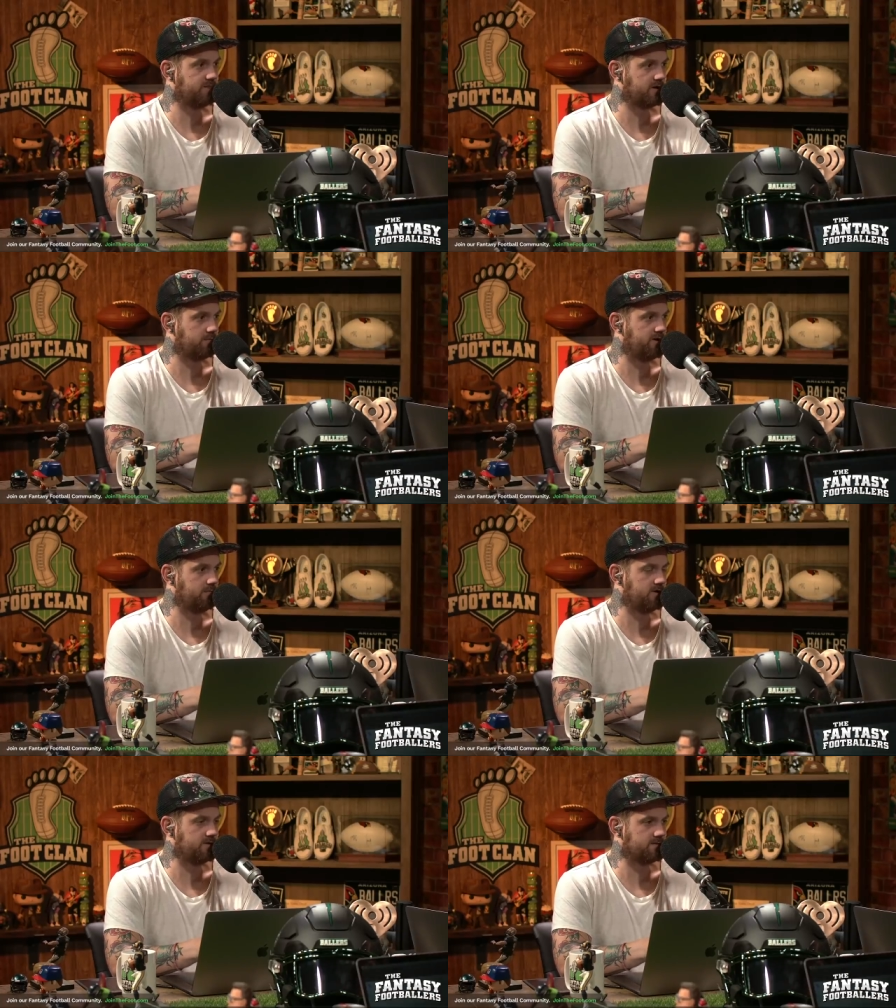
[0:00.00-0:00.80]
Michael
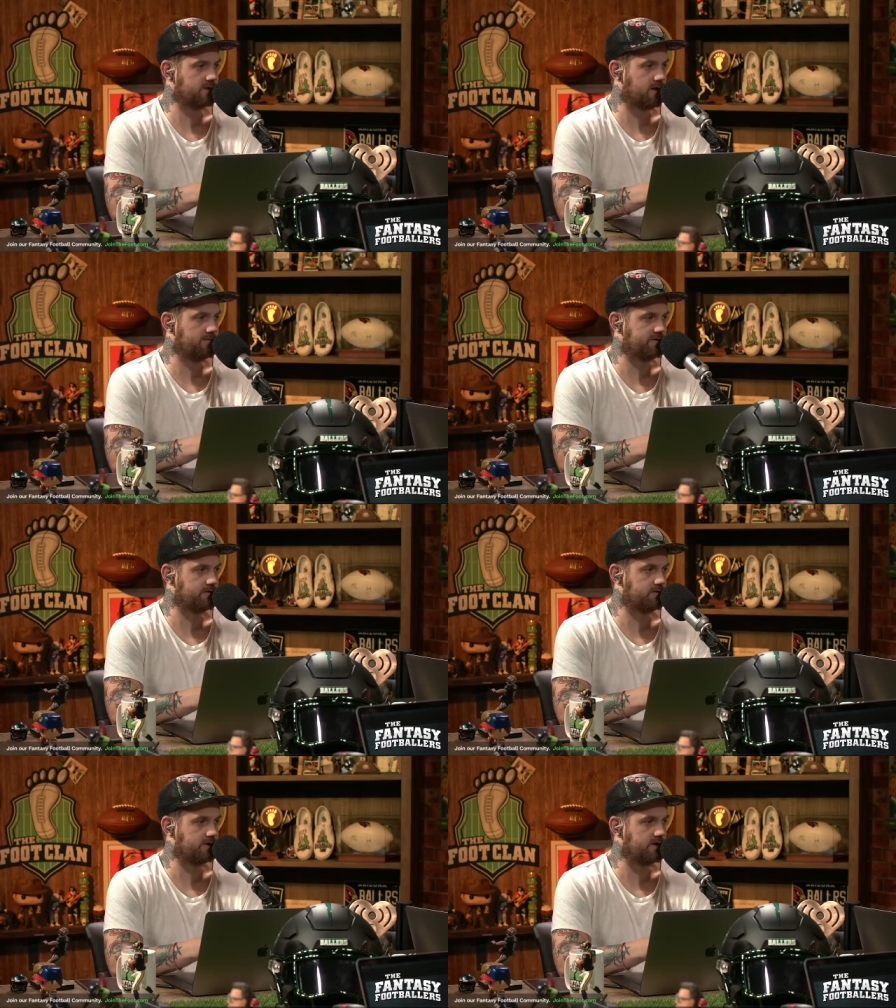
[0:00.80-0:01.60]
Pittman's
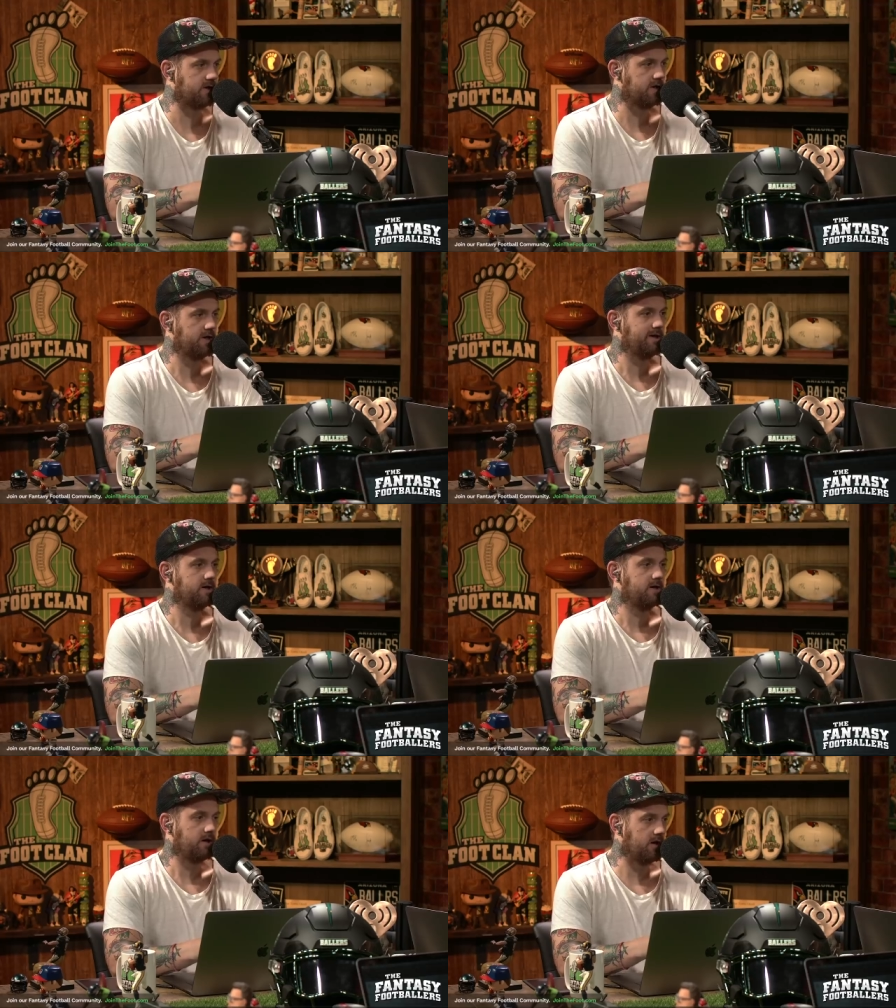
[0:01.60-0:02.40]
opportunity
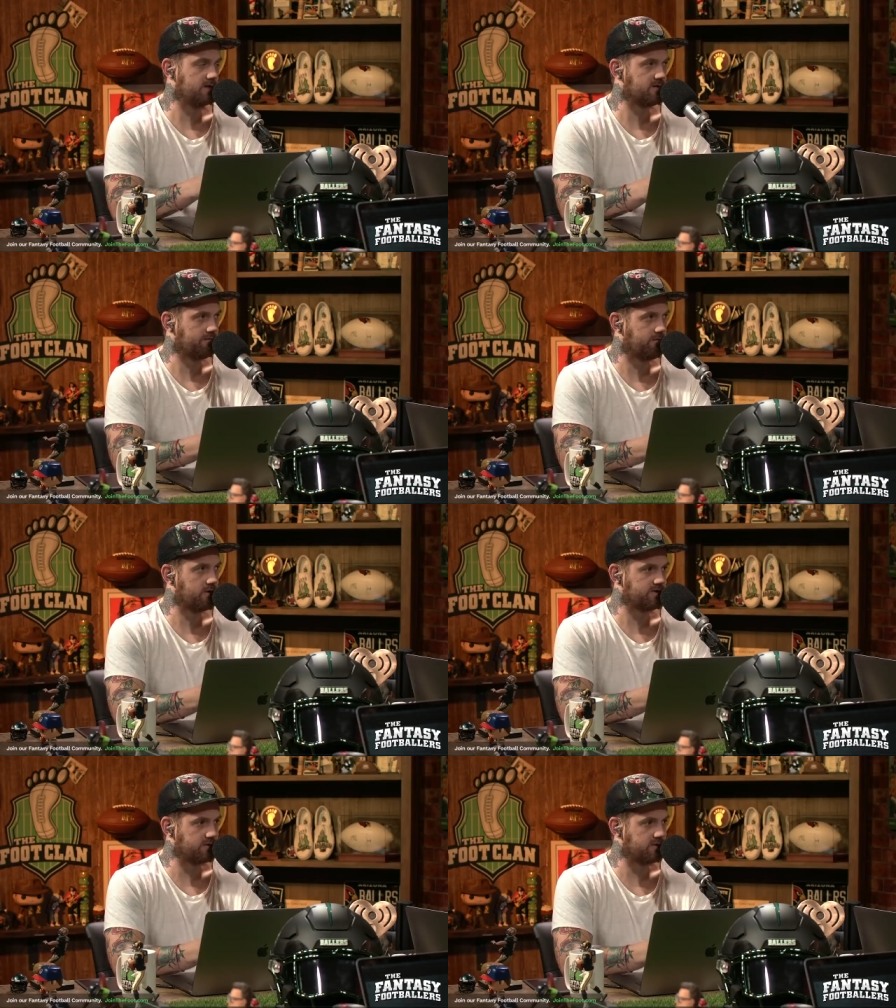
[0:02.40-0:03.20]
is
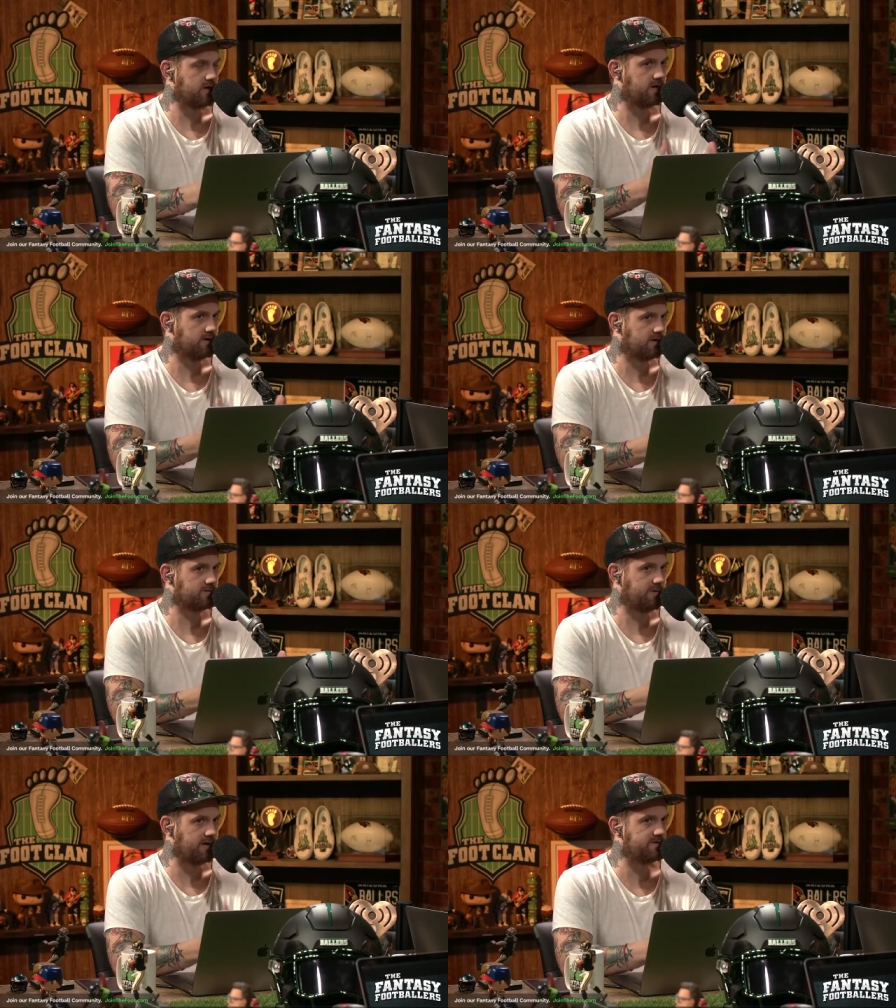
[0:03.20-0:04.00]
unfortunately at the
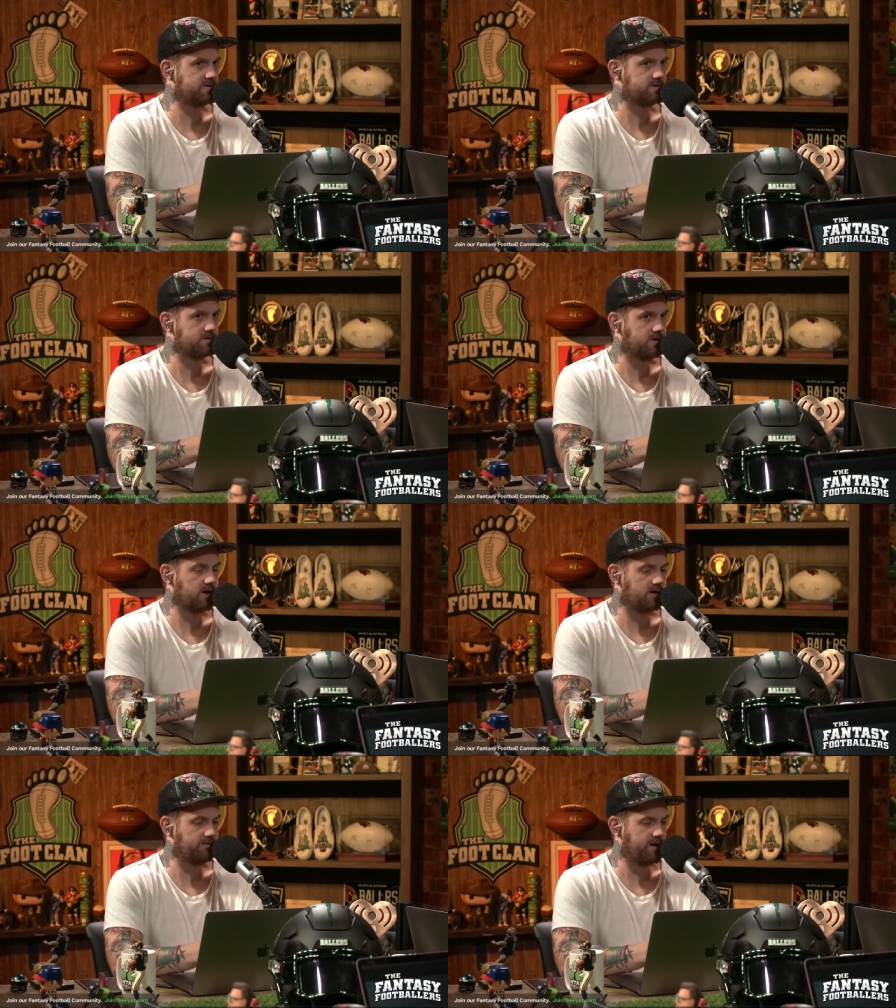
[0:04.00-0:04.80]
expense
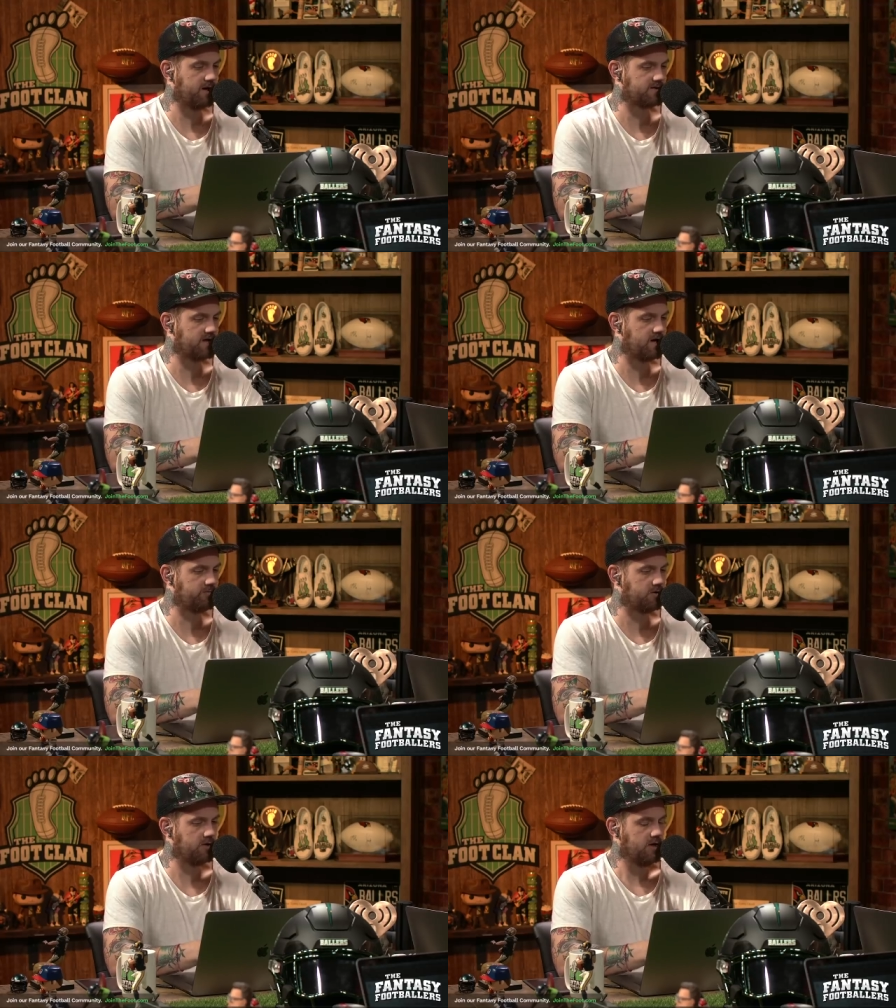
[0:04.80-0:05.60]
of Parris Campbell.